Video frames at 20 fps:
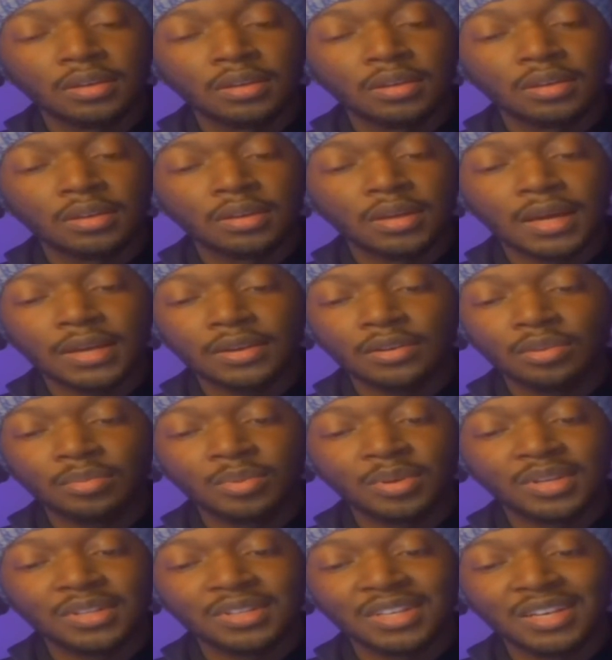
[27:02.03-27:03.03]
I know I'm going
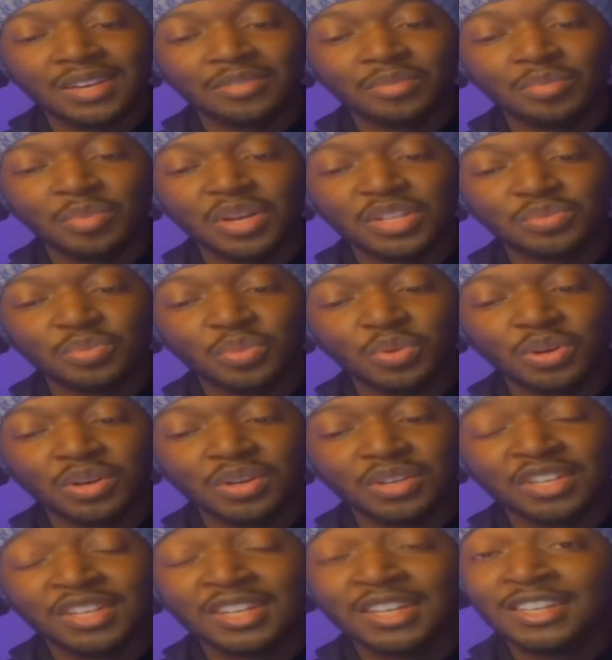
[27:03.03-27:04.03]
to think of a bunch
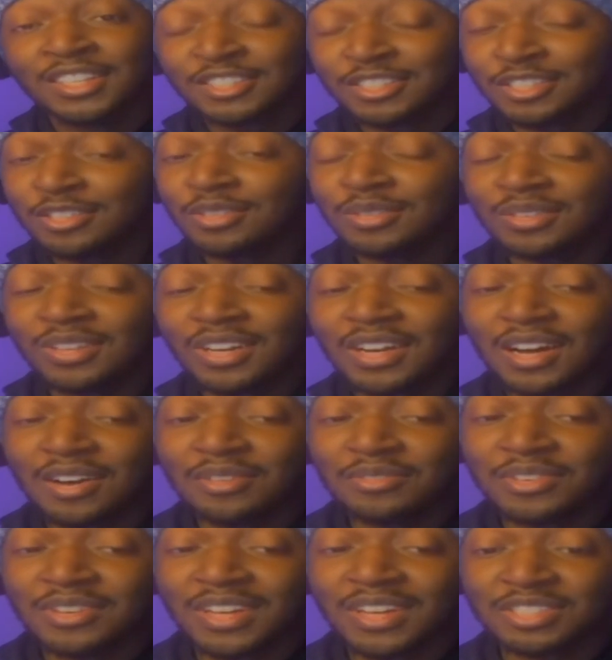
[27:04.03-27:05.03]
more, so look out
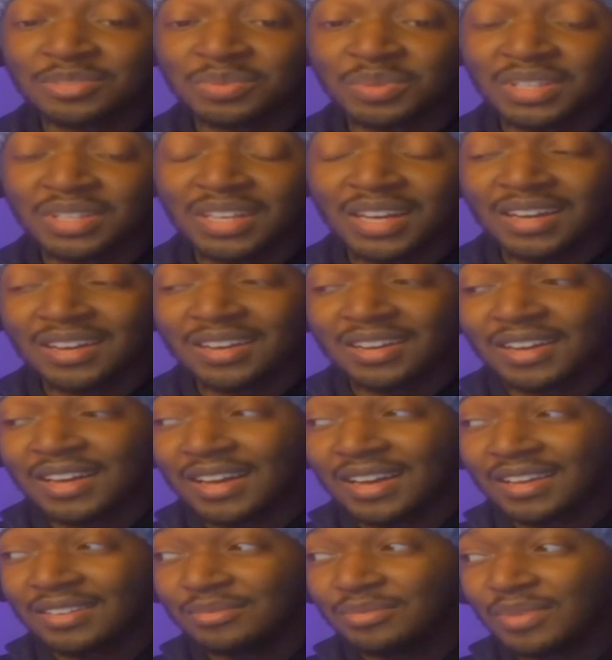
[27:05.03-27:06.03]
for next week.
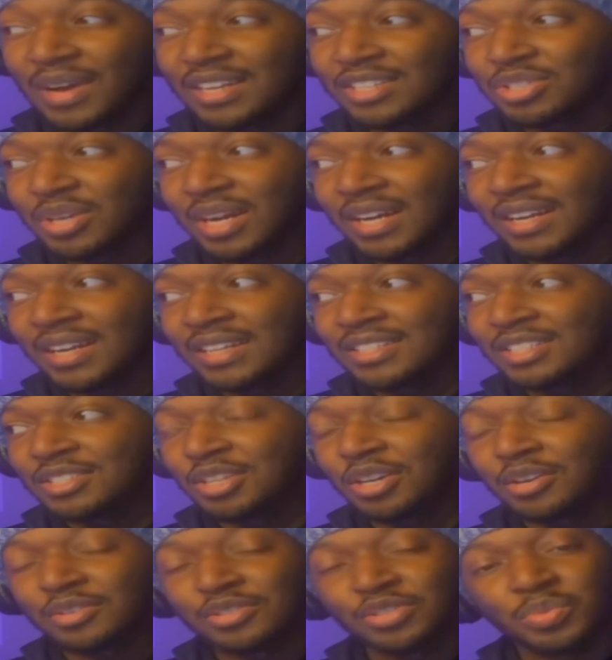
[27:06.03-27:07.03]
I try not to
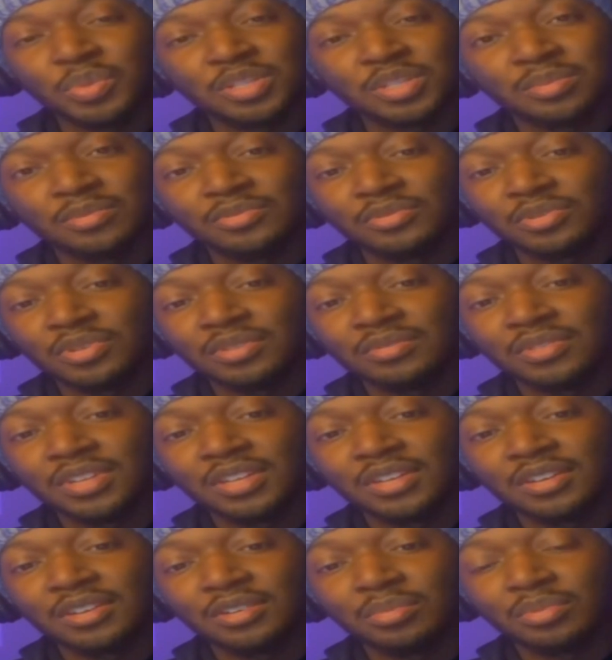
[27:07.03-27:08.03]
talk too much before the
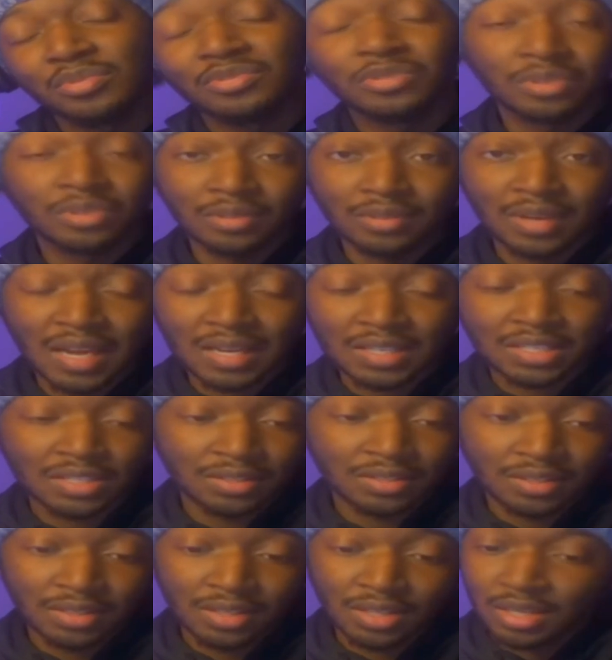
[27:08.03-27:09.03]
video, before the reaction.